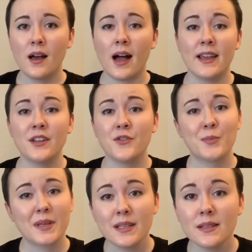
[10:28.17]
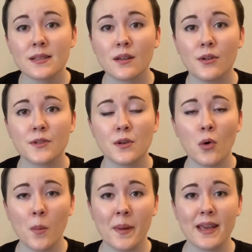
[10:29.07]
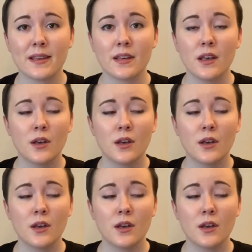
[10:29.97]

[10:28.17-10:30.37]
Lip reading: INFPs also make